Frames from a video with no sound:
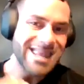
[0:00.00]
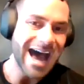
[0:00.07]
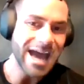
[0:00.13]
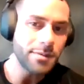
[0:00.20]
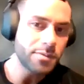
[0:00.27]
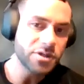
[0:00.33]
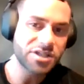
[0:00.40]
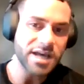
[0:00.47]

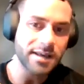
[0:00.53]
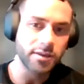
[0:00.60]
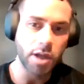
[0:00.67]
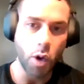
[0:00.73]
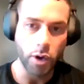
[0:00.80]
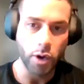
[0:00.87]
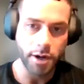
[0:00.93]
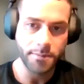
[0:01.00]
9%
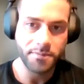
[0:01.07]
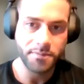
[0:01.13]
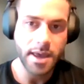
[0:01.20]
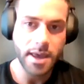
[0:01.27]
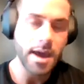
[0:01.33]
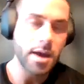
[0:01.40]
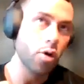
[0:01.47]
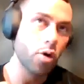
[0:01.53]
lower
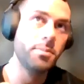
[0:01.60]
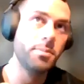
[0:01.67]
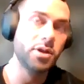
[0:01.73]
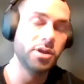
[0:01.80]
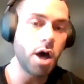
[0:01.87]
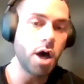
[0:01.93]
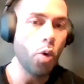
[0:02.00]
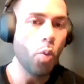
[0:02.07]
or
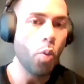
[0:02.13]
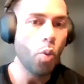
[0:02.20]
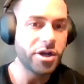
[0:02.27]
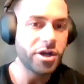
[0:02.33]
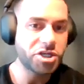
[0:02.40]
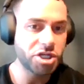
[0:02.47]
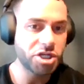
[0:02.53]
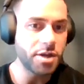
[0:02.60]
below
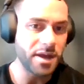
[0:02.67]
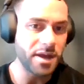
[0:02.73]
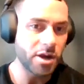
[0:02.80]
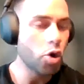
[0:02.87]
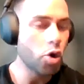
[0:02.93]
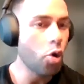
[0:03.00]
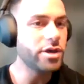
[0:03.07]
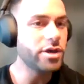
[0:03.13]
what it should have been
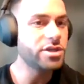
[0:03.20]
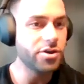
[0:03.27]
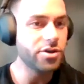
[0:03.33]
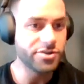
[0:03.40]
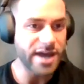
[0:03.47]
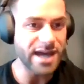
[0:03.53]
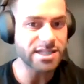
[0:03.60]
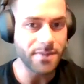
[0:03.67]
according to
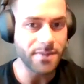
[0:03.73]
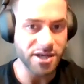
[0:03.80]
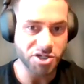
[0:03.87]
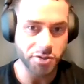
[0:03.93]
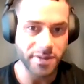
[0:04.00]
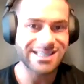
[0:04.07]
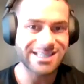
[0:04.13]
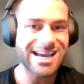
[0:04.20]
their DEXA
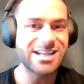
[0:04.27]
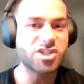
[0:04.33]
measurements,